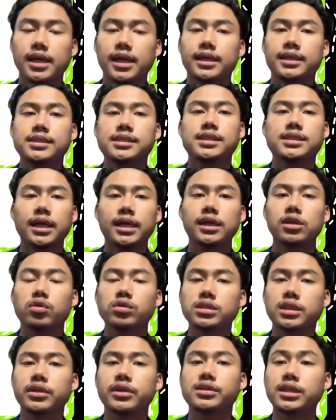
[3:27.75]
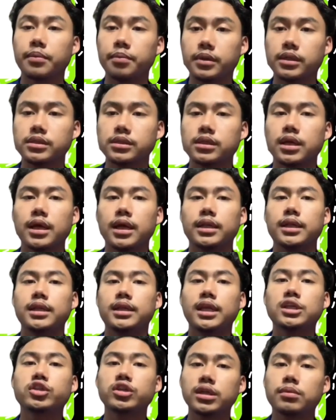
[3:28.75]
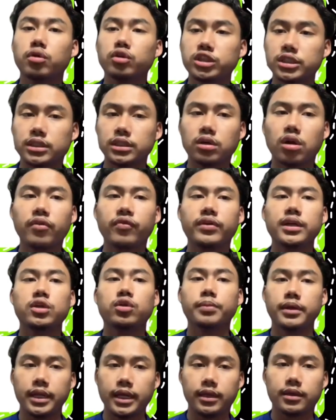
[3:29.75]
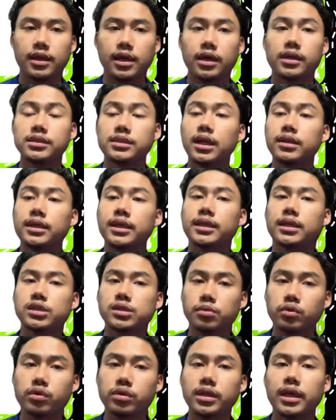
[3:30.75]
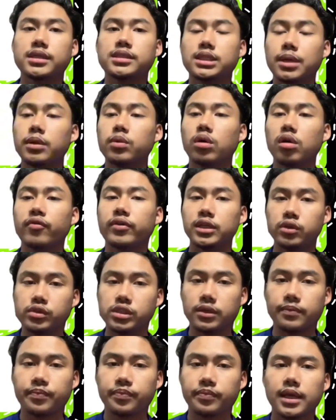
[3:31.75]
This design closely resembles the natural motion of a human leg, resulting in a smooth and stable walk for the user.